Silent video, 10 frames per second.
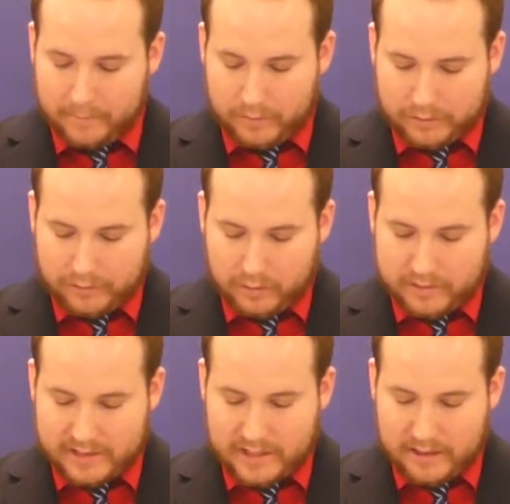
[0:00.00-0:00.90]
Verse
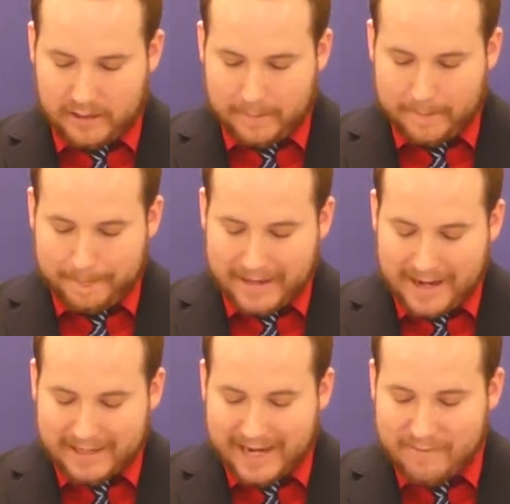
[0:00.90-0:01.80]
13.
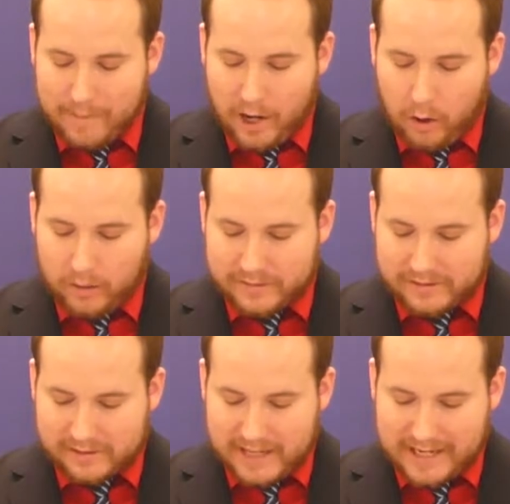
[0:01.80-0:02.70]
And I gave my heart
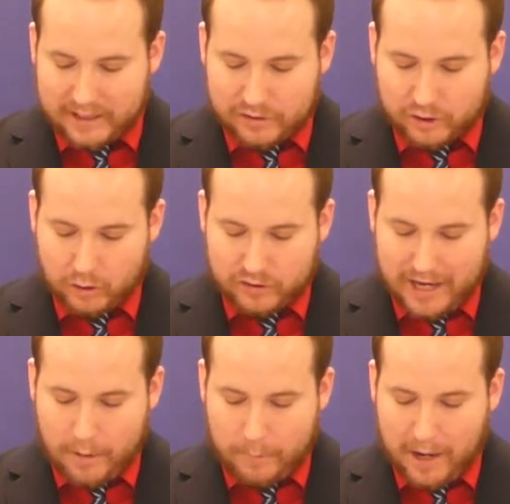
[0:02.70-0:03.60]
to seek and search
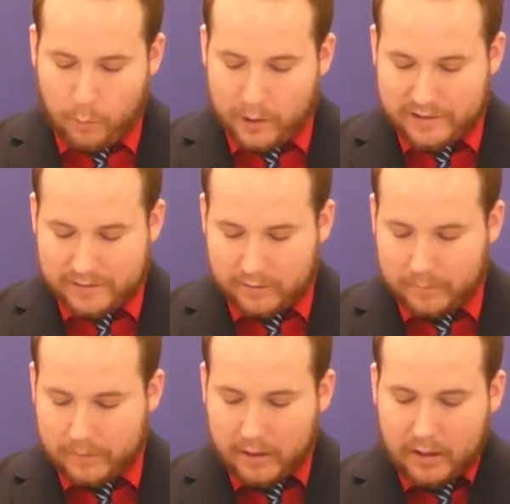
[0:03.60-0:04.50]
out by
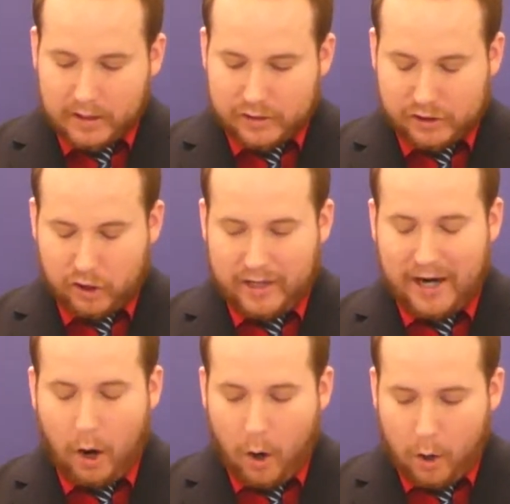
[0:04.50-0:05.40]
wisdom
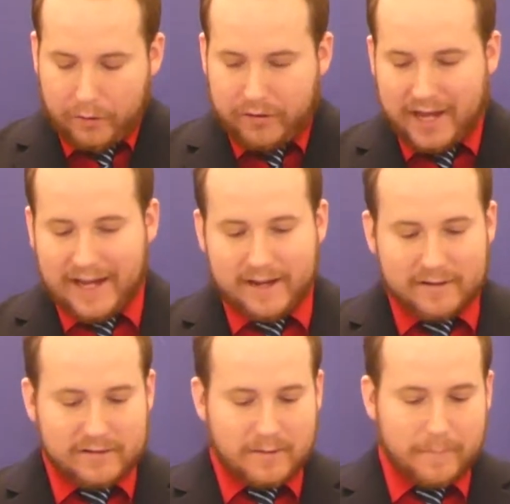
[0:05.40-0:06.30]
concerning all
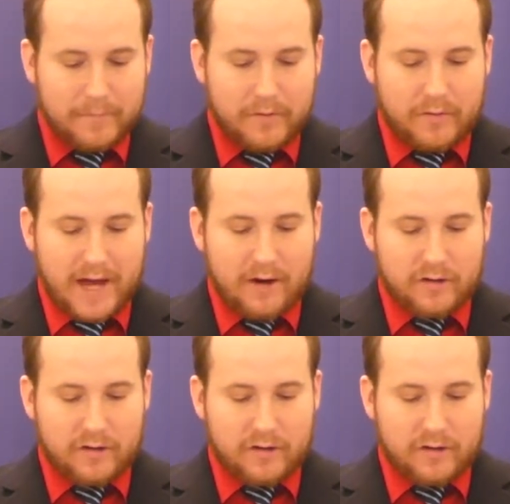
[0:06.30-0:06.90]
things that